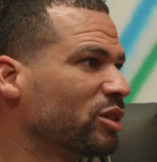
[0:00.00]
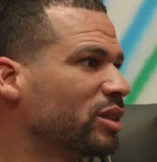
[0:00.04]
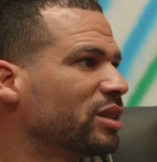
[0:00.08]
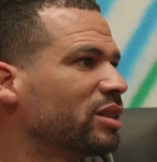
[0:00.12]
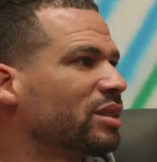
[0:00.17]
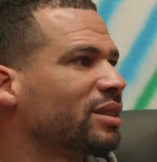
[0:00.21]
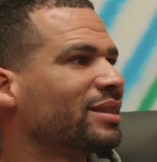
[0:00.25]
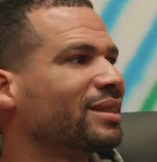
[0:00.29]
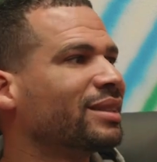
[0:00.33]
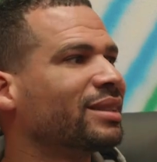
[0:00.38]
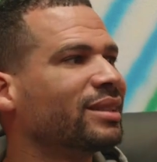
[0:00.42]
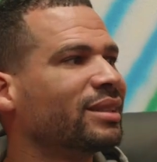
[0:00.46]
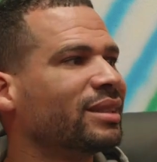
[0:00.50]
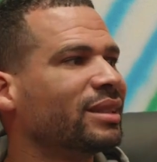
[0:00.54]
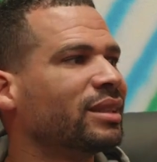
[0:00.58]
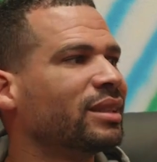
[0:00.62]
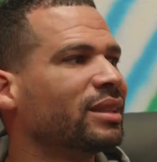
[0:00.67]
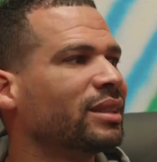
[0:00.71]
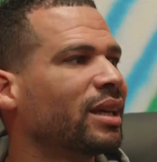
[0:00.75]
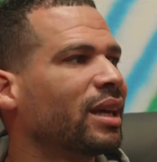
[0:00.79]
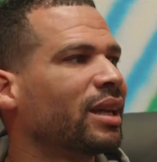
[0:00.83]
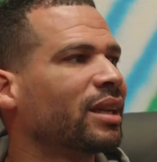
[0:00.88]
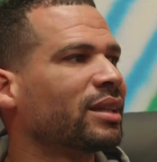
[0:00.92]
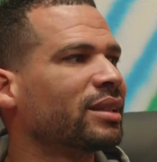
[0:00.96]
you can just
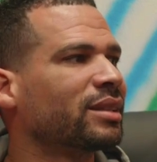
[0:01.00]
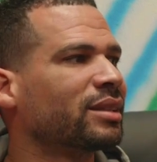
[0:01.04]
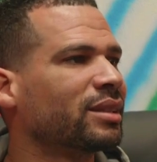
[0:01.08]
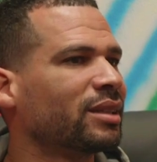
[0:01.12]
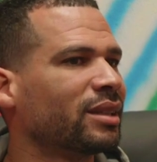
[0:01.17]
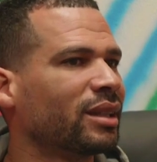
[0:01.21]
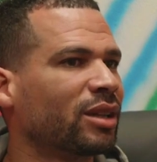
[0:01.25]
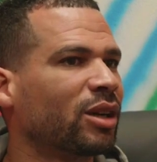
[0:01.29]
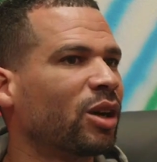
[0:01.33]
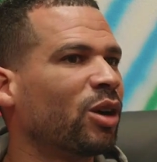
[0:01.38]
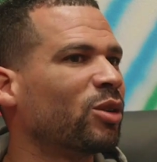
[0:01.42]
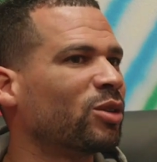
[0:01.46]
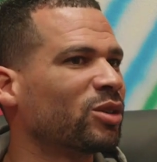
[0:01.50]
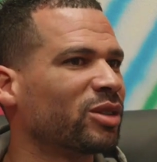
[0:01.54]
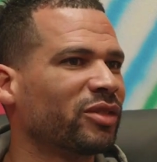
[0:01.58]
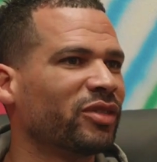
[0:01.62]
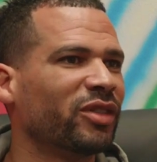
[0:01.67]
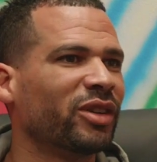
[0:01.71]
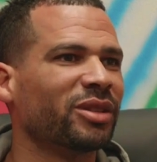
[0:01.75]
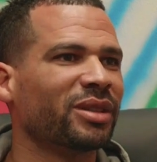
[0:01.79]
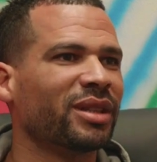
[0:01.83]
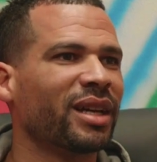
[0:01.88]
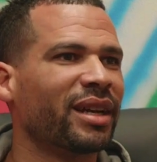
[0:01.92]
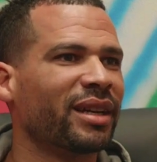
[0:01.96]
see that it's a culture.
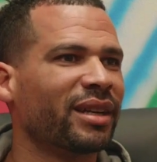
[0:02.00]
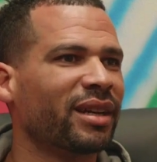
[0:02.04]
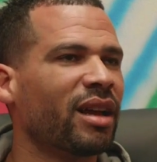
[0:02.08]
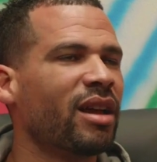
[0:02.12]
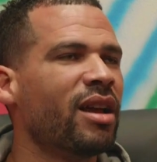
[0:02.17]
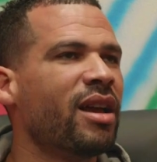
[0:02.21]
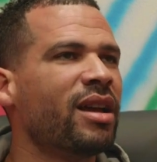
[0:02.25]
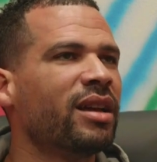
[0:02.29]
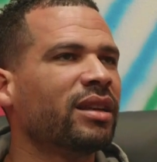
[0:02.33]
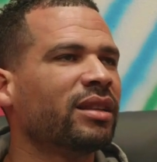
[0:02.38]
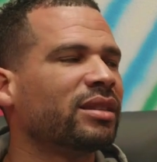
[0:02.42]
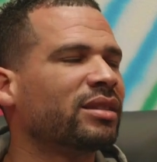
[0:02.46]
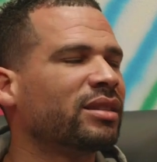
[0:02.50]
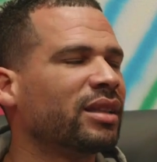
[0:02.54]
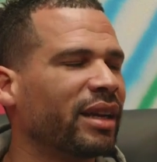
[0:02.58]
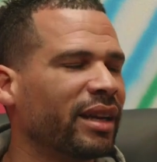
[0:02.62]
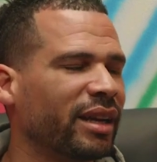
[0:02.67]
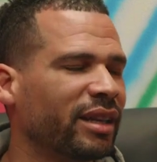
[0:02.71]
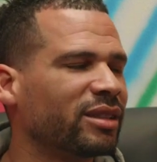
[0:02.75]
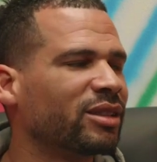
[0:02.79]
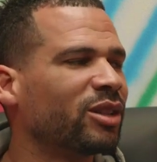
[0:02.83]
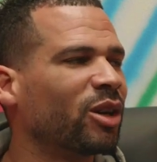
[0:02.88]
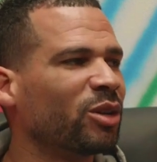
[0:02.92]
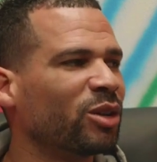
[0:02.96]
Feels like the San
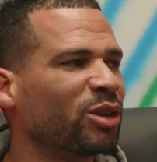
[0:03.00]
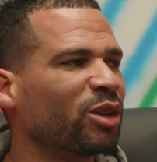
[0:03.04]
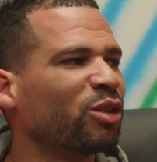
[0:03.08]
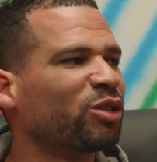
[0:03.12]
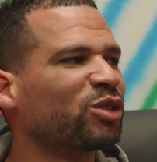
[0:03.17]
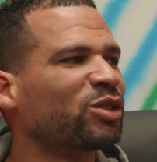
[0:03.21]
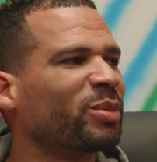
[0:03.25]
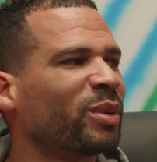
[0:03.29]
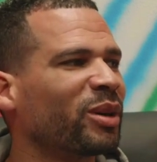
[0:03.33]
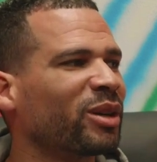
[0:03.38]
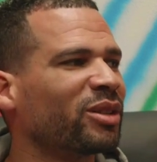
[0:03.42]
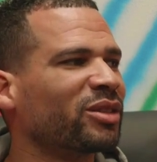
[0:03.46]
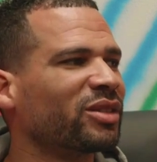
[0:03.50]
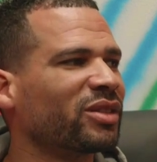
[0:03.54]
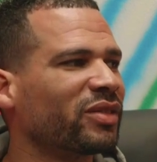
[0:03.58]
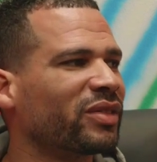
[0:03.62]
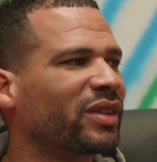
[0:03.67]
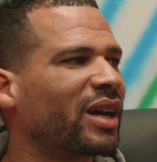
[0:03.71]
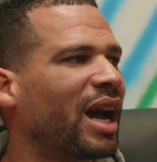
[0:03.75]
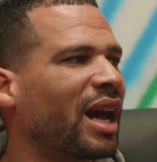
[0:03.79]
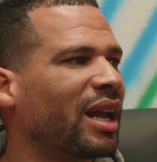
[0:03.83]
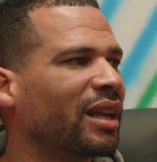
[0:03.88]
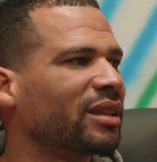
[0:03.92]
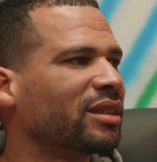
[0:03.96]
Antonio Spurs
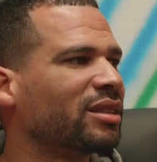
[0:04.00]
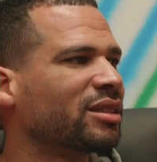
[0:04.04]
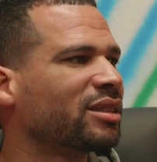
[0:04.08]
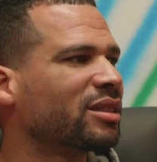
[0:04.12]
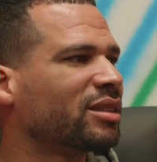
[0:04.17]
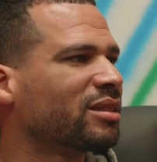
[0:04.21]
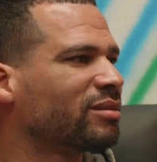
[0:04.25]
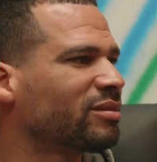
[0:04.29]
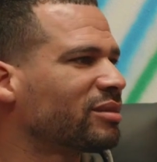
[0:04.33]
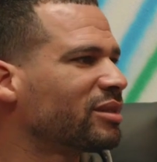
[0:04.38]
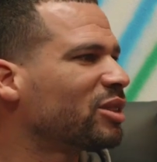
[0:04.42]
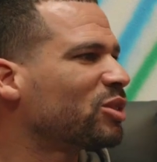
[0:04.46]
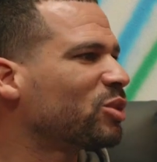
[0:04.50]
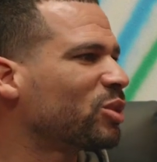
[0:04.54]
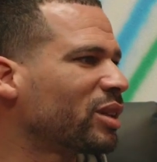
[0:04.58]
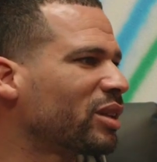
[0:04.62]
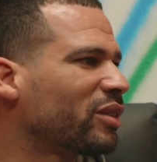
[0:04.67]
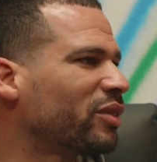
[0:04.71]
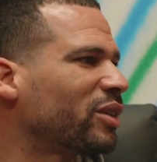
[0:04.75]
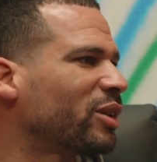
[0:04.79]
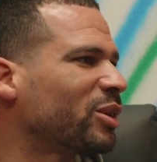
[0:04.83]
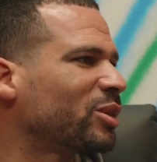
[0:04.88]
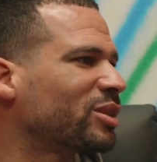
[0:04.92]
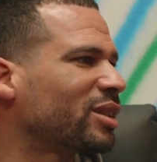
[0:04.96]
of college is what
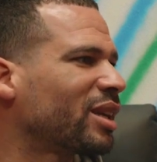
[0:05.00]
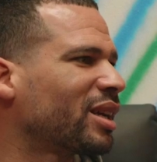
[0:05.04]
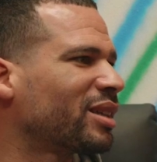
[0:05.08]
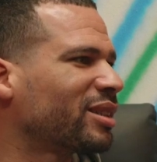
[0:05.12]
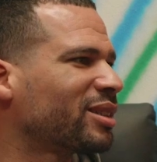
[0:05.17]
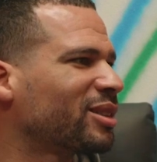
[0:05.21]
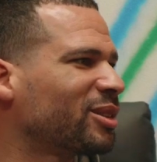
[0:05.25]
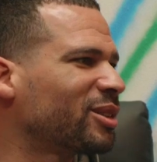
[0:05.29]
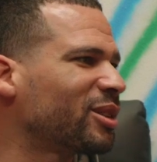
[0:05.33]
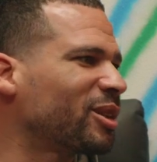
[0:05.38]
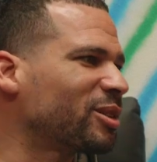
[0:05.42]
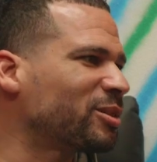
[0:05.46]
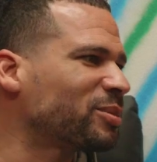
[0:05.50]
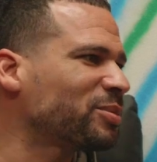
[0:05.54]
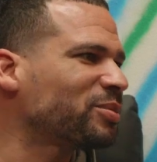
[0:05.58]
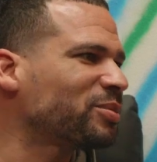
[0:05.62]
it feels like. You know,